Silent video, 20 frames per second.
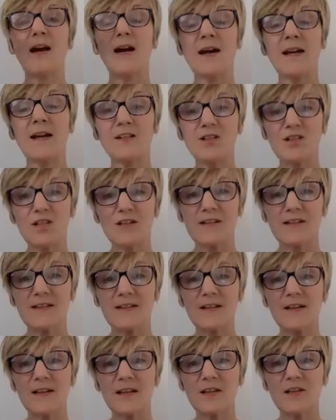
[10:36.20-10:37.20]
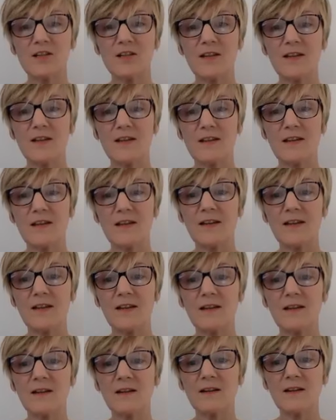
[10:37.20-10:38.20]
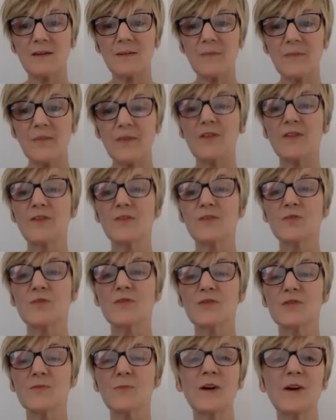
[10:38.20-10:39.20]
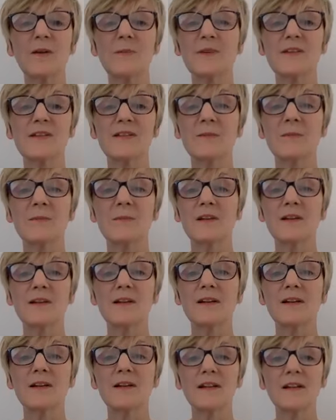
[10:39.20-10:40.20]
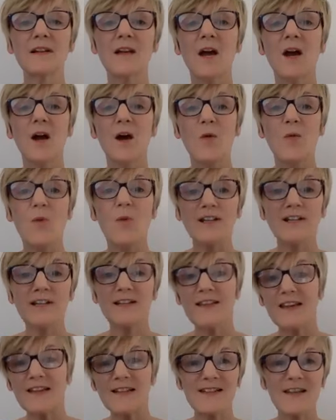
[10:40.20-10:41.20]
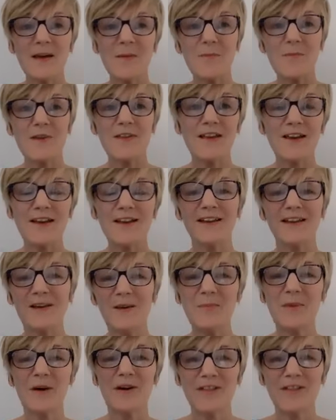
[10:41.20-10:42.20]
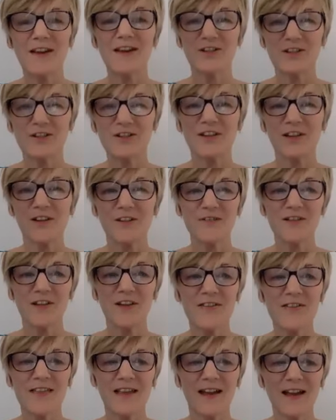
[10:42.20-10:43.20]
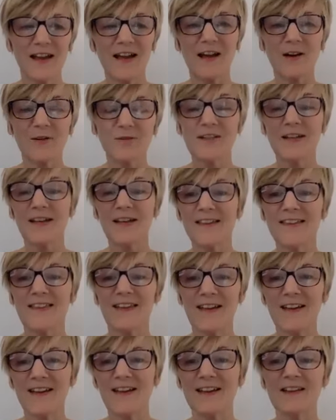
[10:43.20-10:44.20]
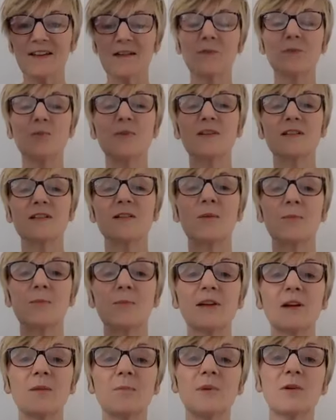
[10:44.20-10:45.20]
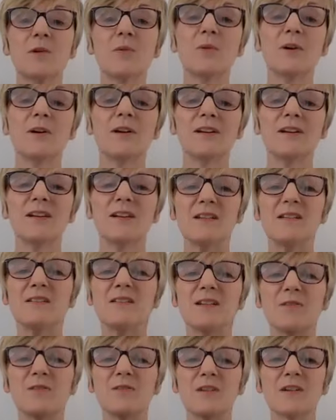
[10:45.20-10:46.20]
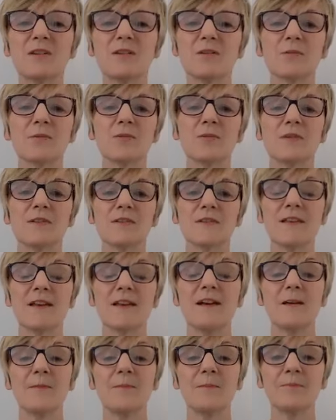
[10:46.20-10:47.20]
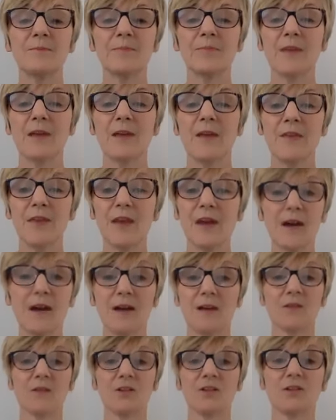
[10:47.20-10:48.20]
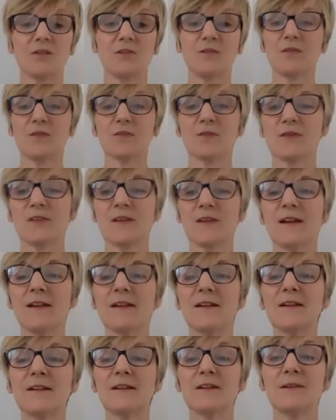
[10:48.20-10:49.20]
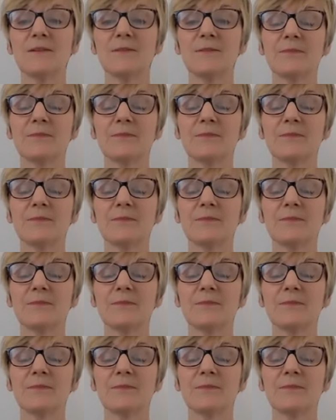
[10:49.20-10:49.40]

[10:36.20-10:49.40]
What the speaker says: and just engage in thinking. And the thoughts might be something like, why did they send me that email? They shouldn't have done that. How dare they? And we start becoming quite insulting towards them. That just fuels the anger.